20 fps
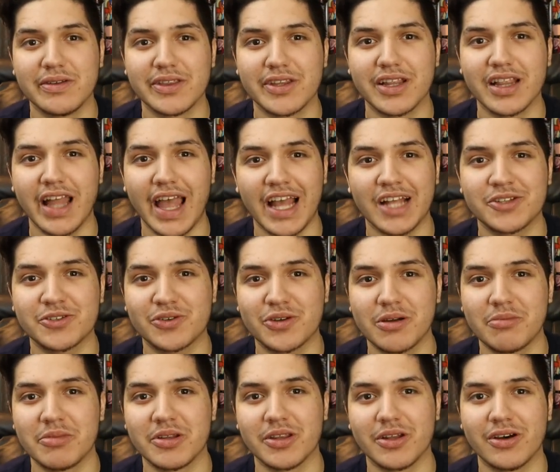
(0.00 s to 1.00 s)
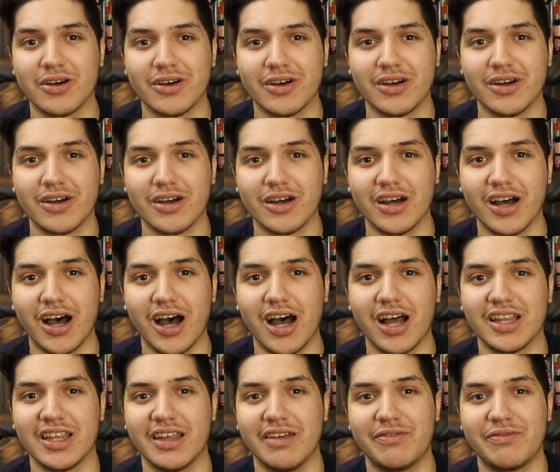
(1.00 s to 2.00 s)
the last criminal
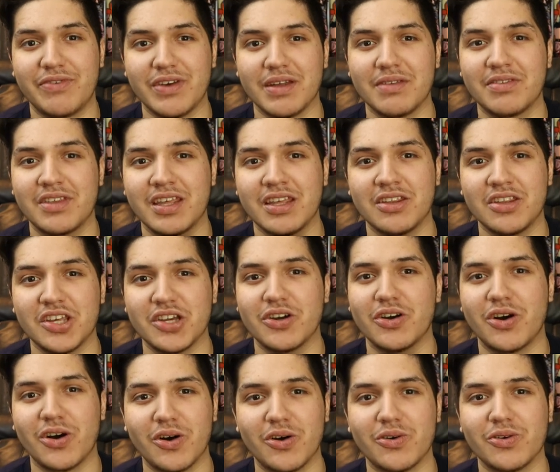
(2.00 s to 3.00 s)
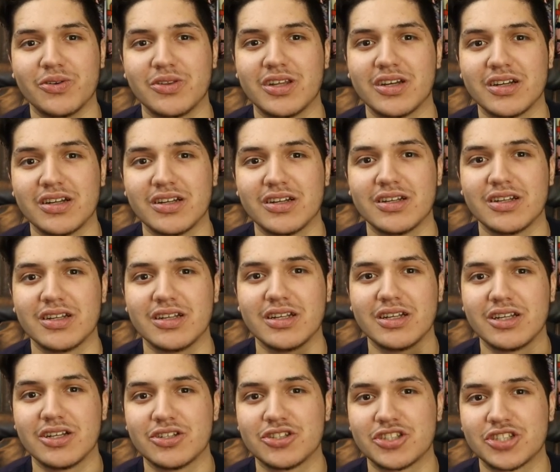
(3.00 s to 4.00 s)
on a fifteen-year-old
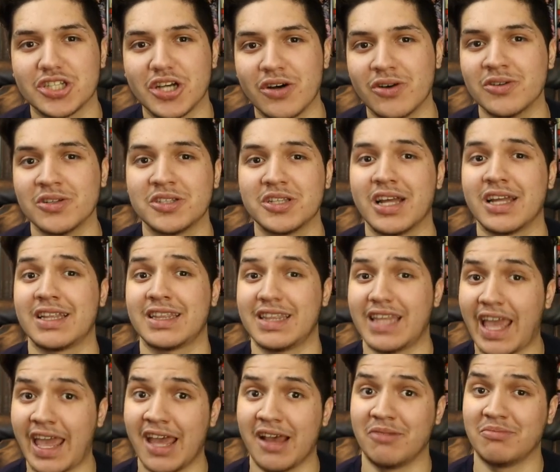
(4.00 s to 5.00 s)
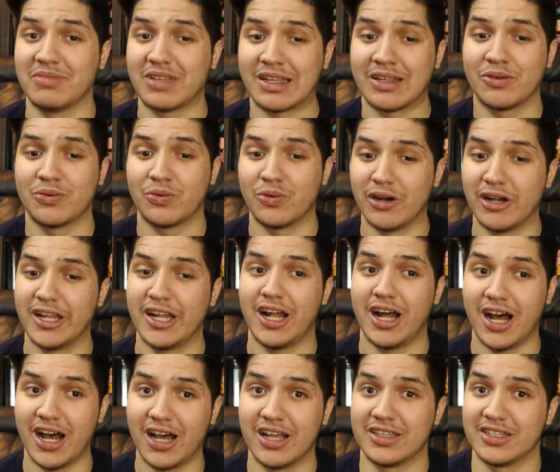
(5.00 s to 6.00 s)
show. It's like, damn, what an
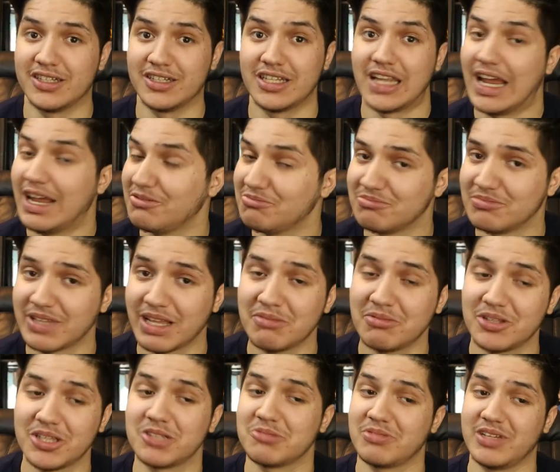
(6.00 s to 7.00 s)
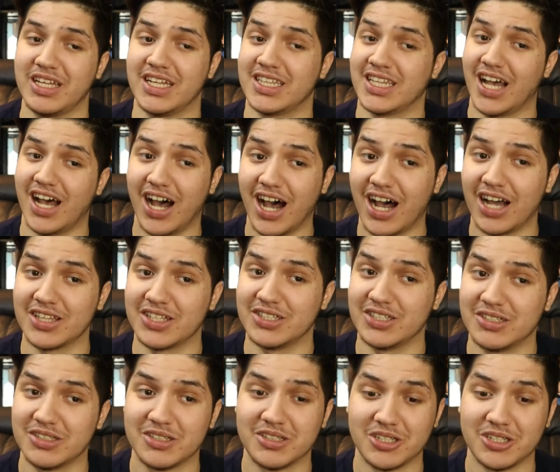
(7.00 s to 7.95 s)
honor. That, that must be an honor.